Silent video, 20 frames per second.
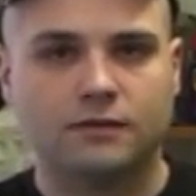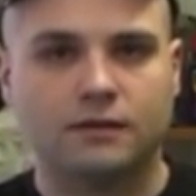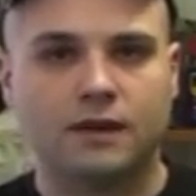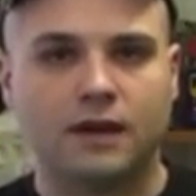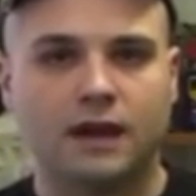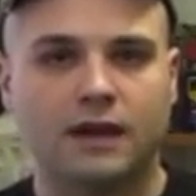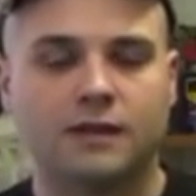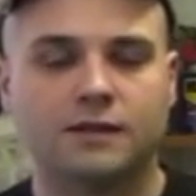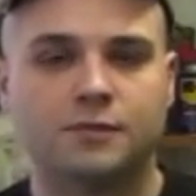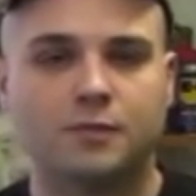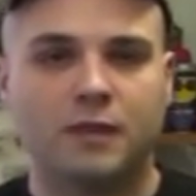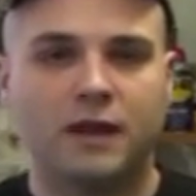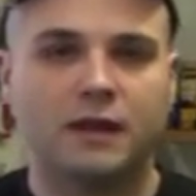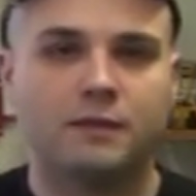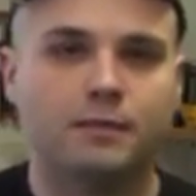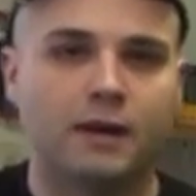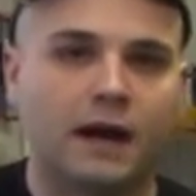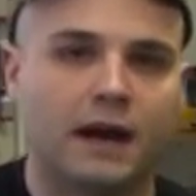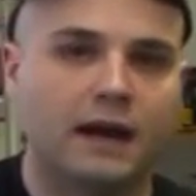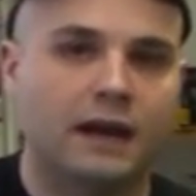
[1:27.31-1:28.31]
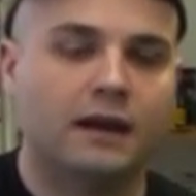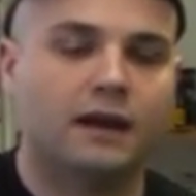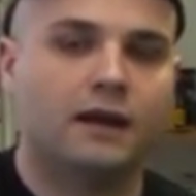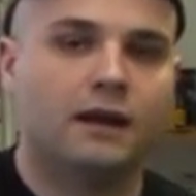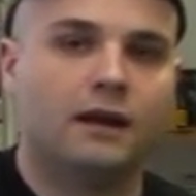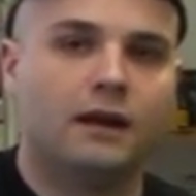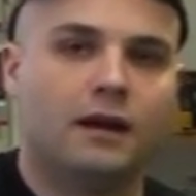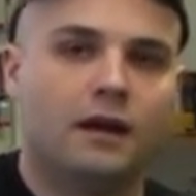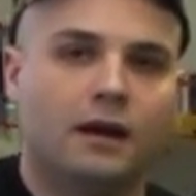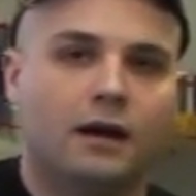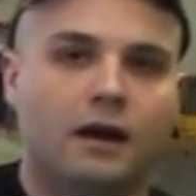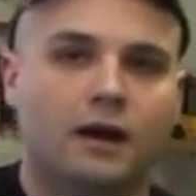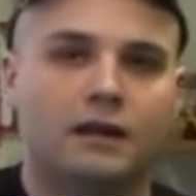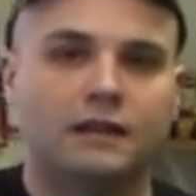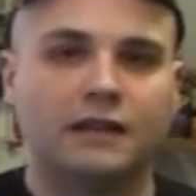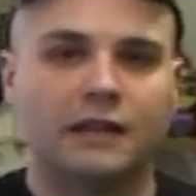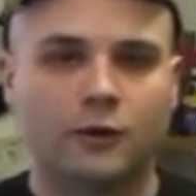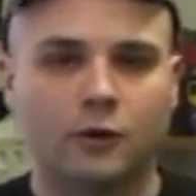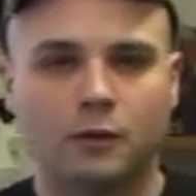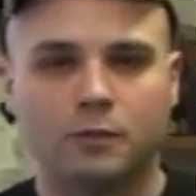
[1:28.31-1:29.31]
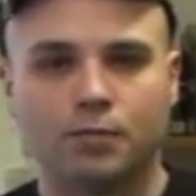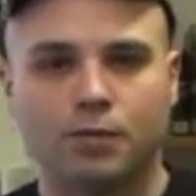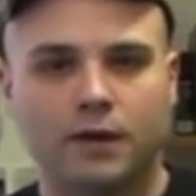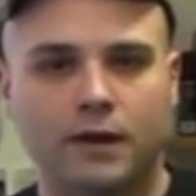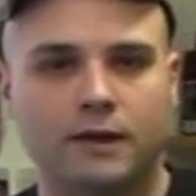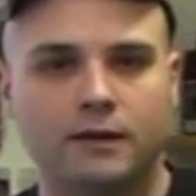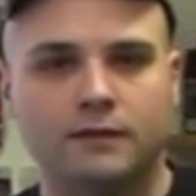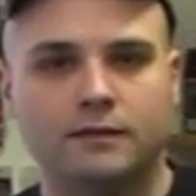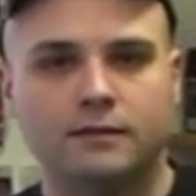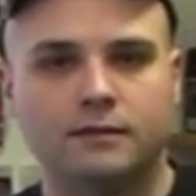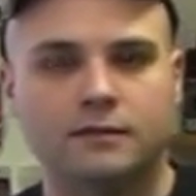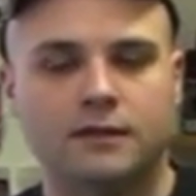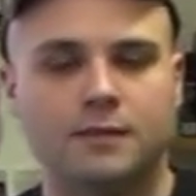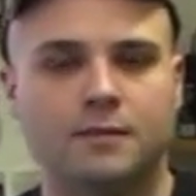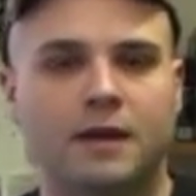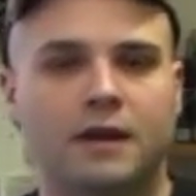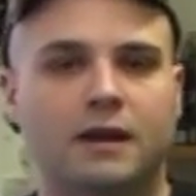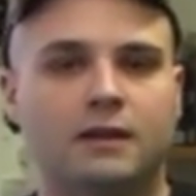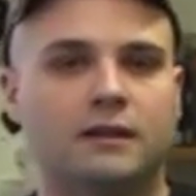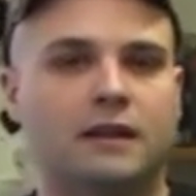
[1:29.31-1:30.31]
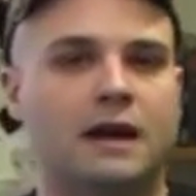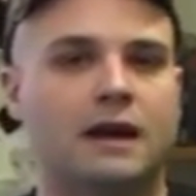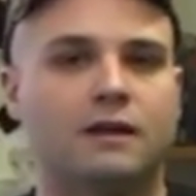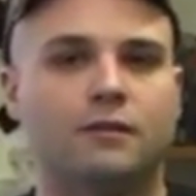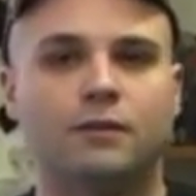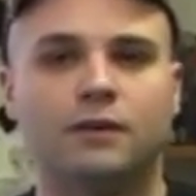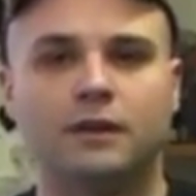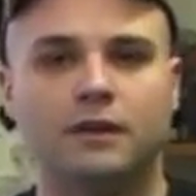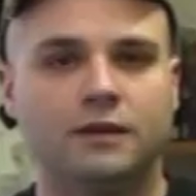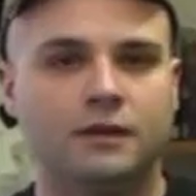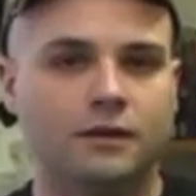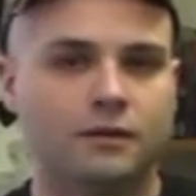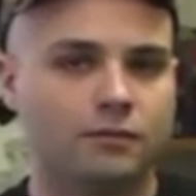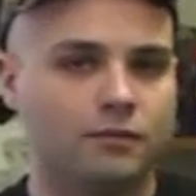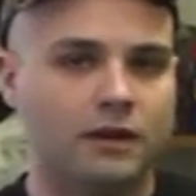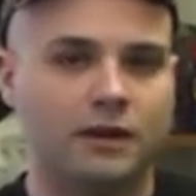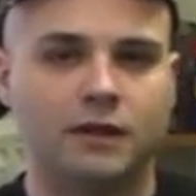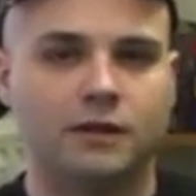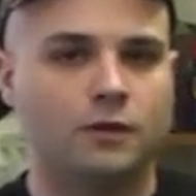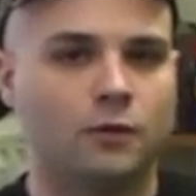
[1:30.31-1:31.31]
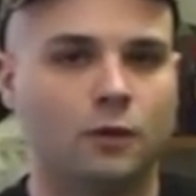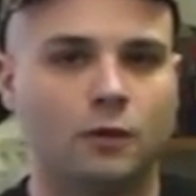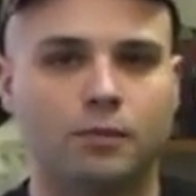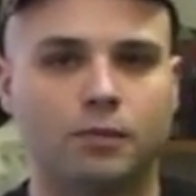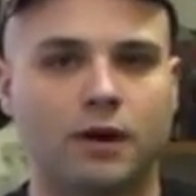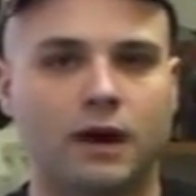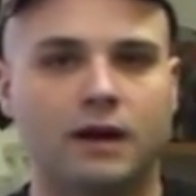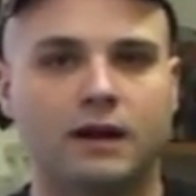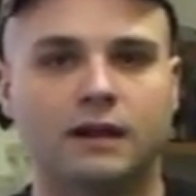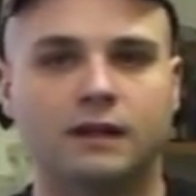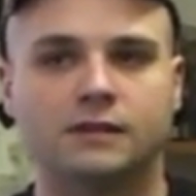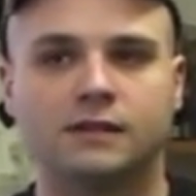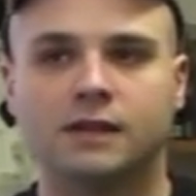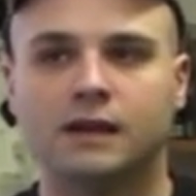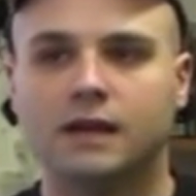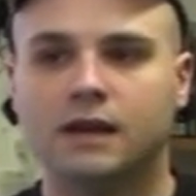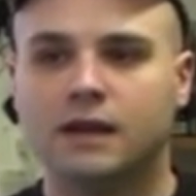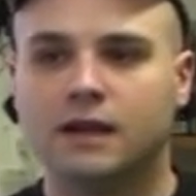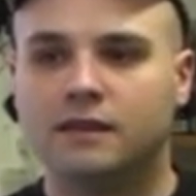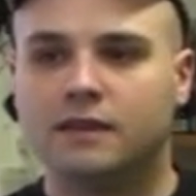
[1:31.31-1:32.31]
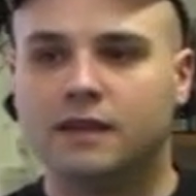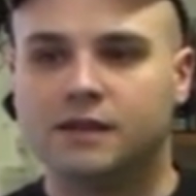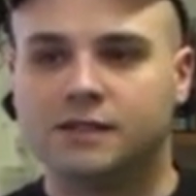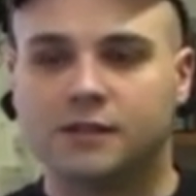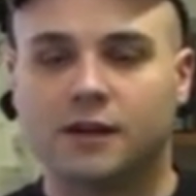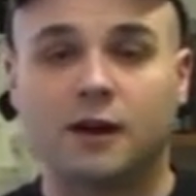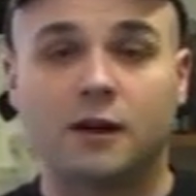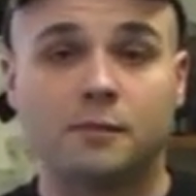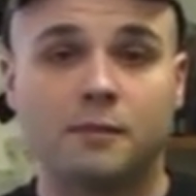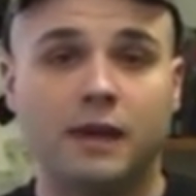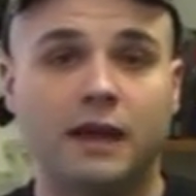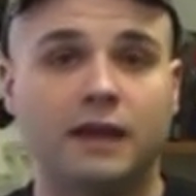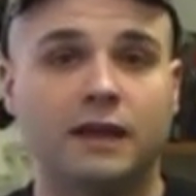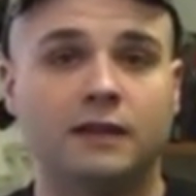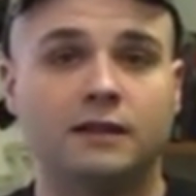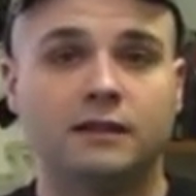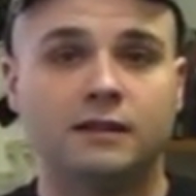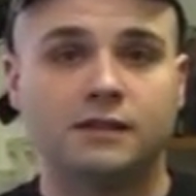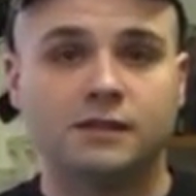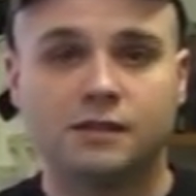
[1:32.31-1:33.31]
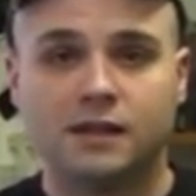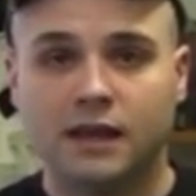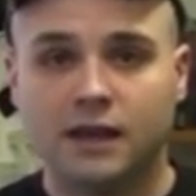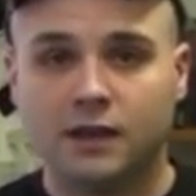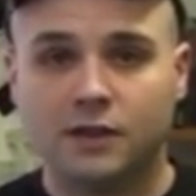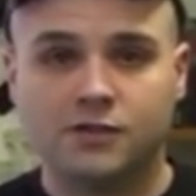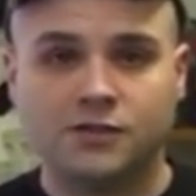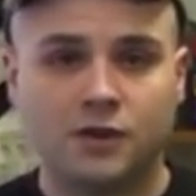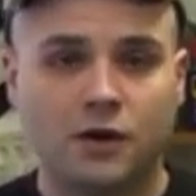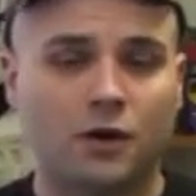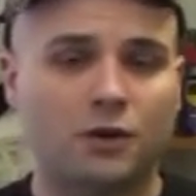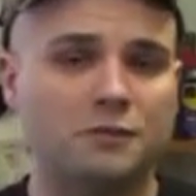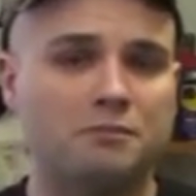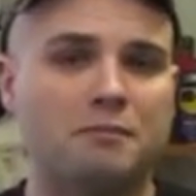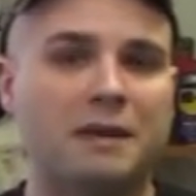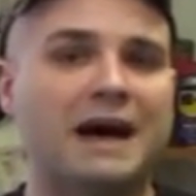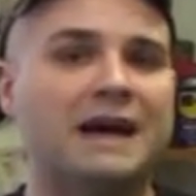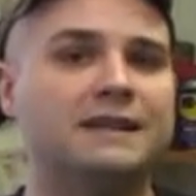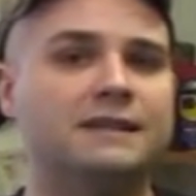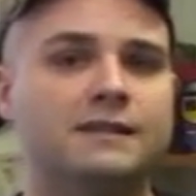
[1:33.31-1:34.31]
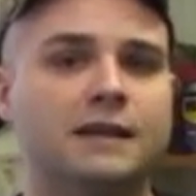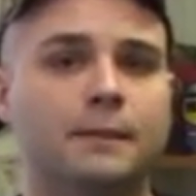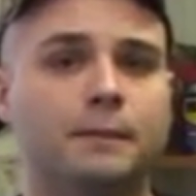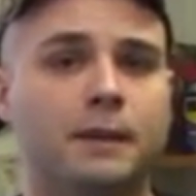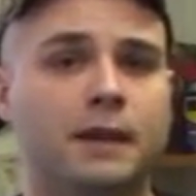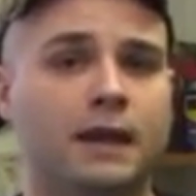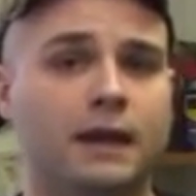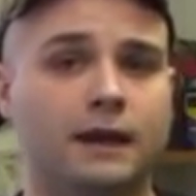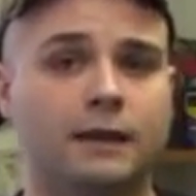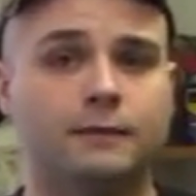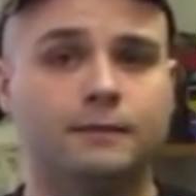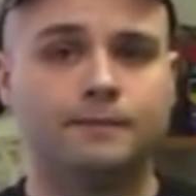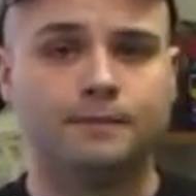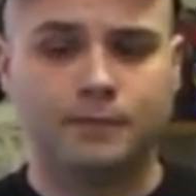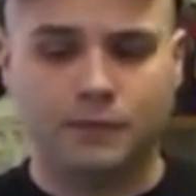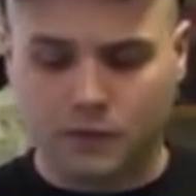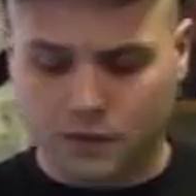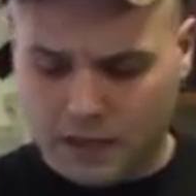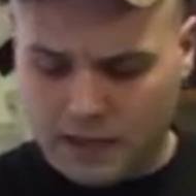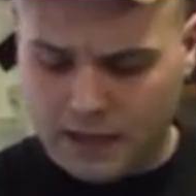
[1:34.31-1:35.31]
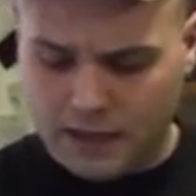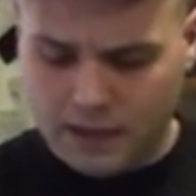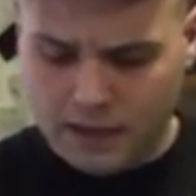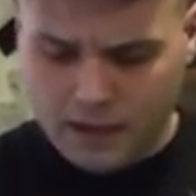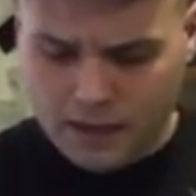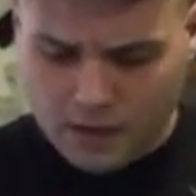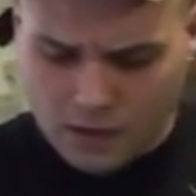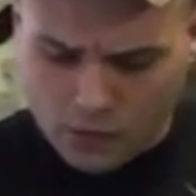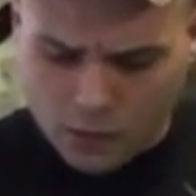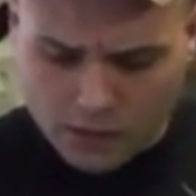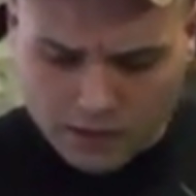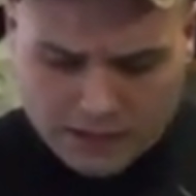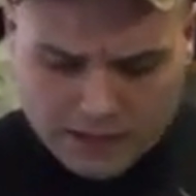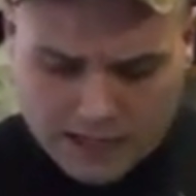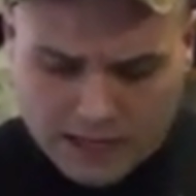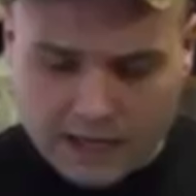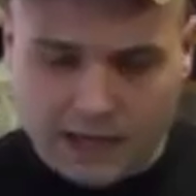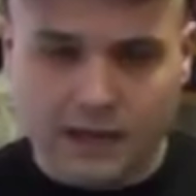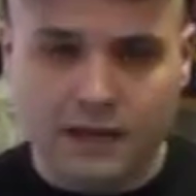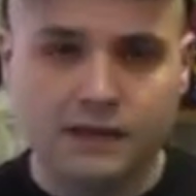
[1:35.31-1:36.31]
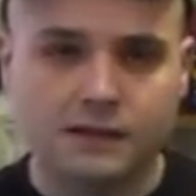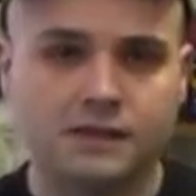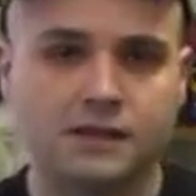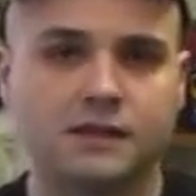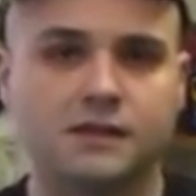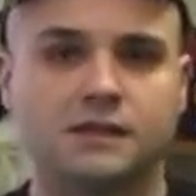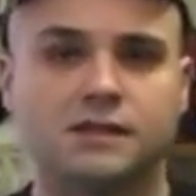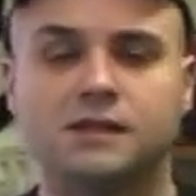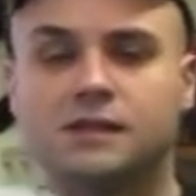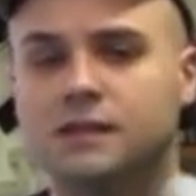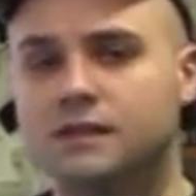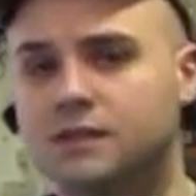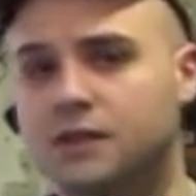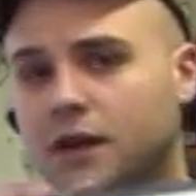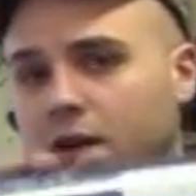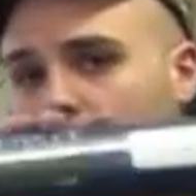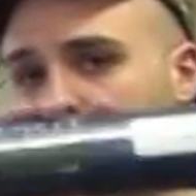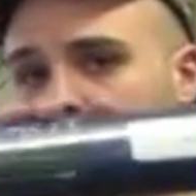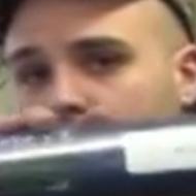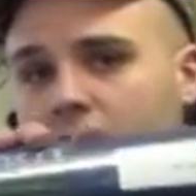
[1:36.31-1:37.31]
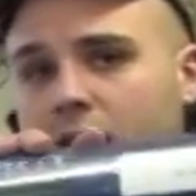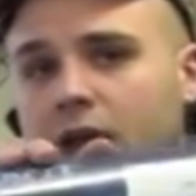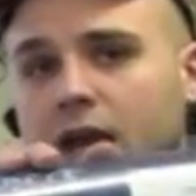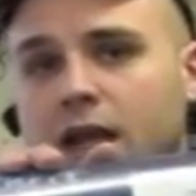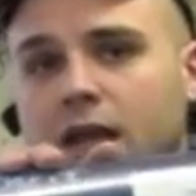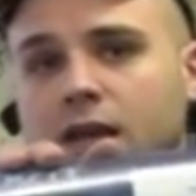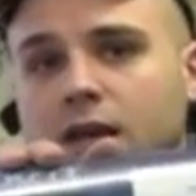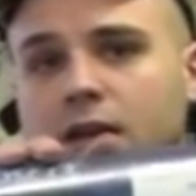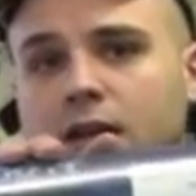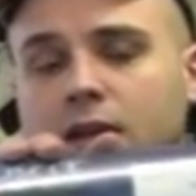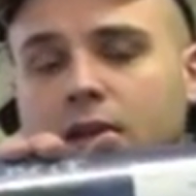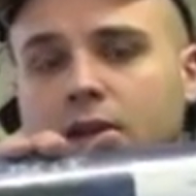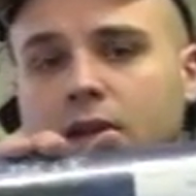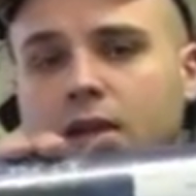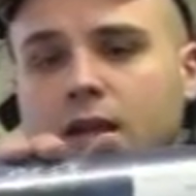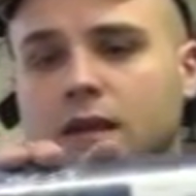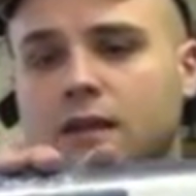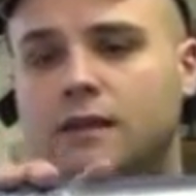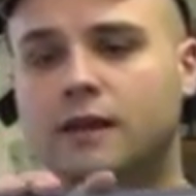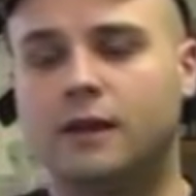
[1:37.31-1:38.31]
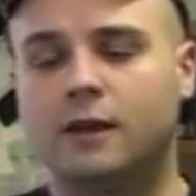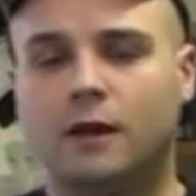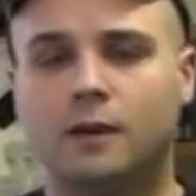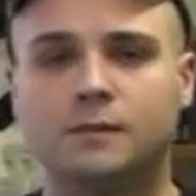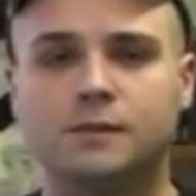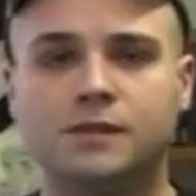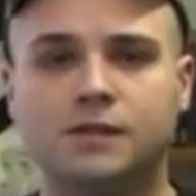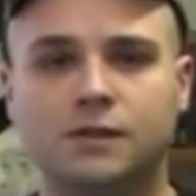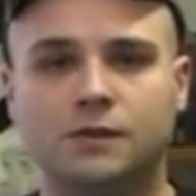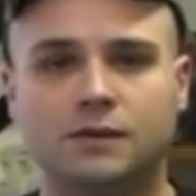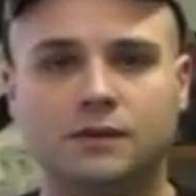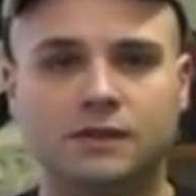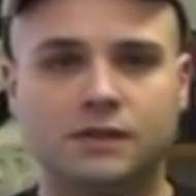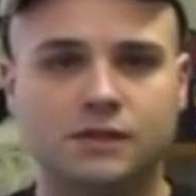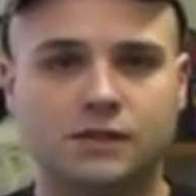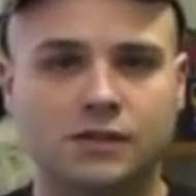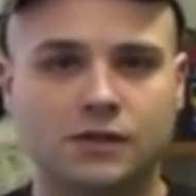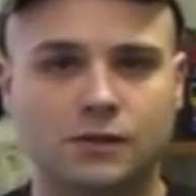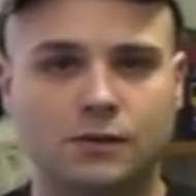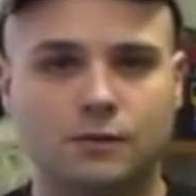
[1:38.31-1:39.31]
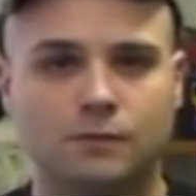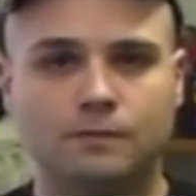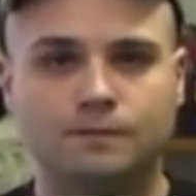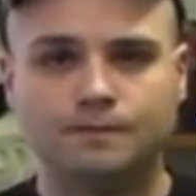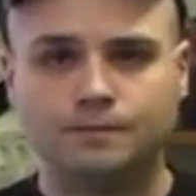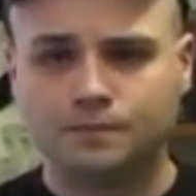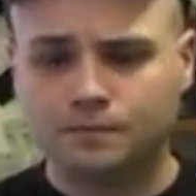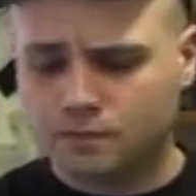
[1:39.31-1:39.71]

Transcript: Okay, it's made by Liquid Print. They make a lot of really good, really cool products. They started making this thing called My Dip Kit. Okay, what that is it's an entire kit that comes to you in this tube.